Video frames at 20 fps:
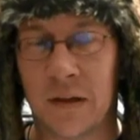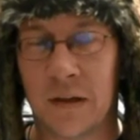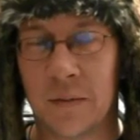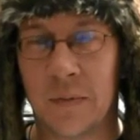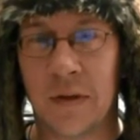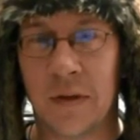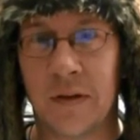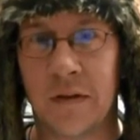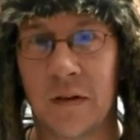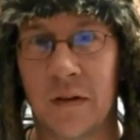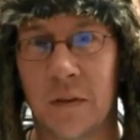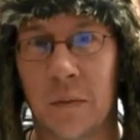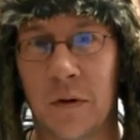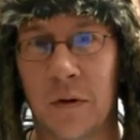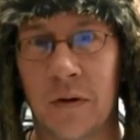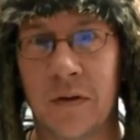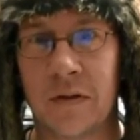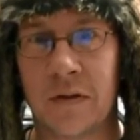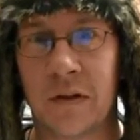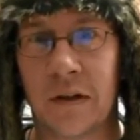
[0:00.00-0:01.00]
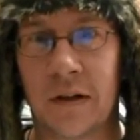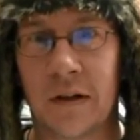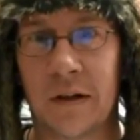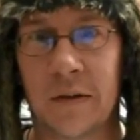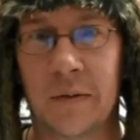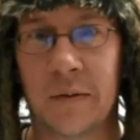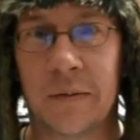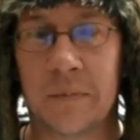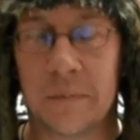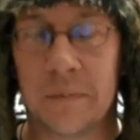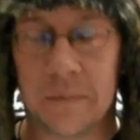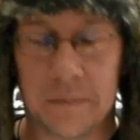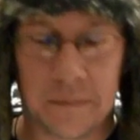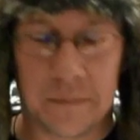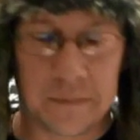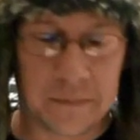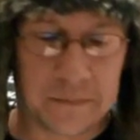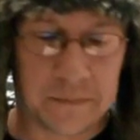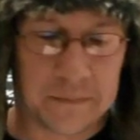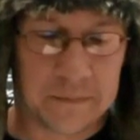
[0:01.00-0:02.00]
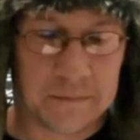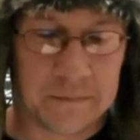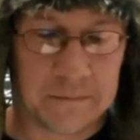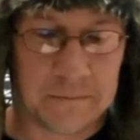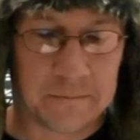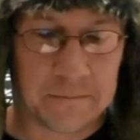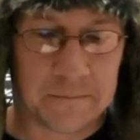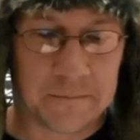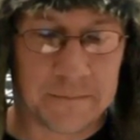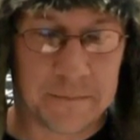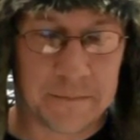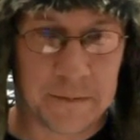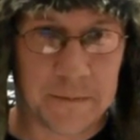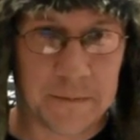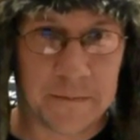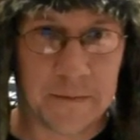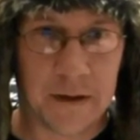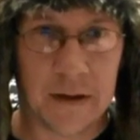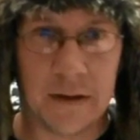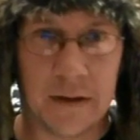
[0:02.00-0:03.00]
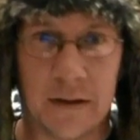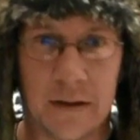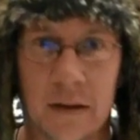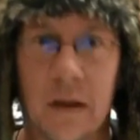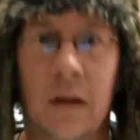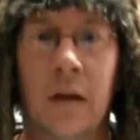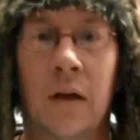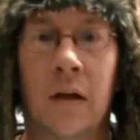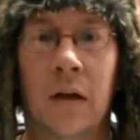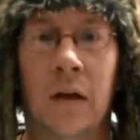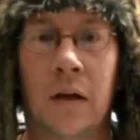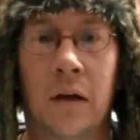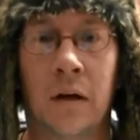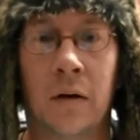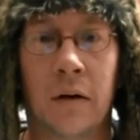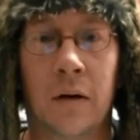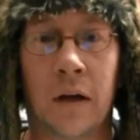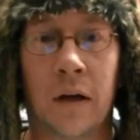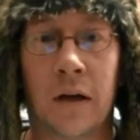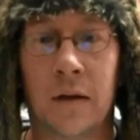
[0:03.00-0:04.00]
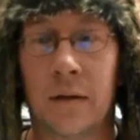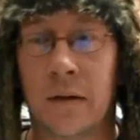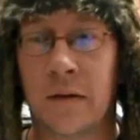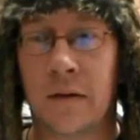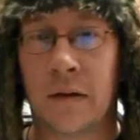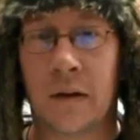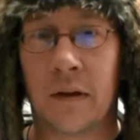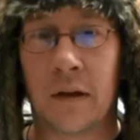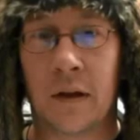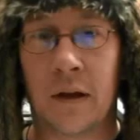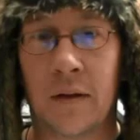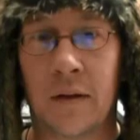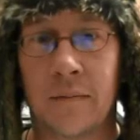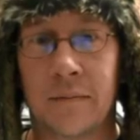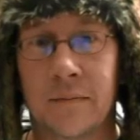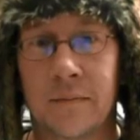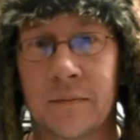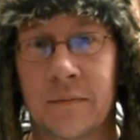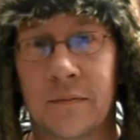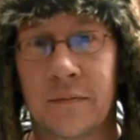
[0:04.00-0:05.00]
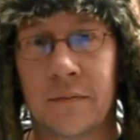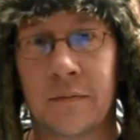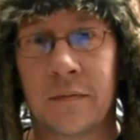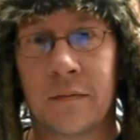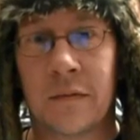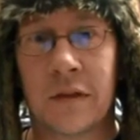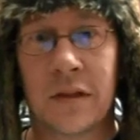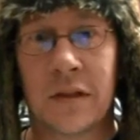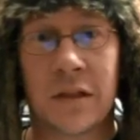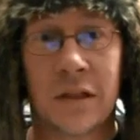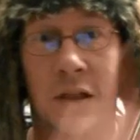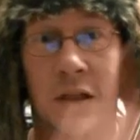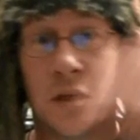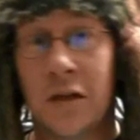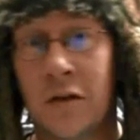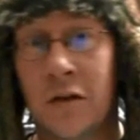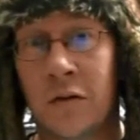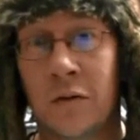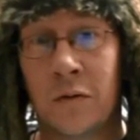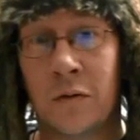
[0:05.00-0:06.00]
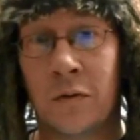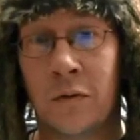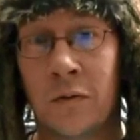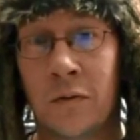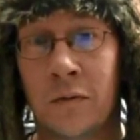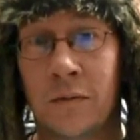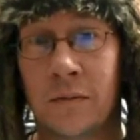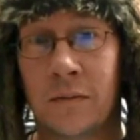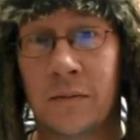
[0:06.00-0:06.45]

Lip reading: place any burdens on anyone. Right. Okay, that's all I got. See you.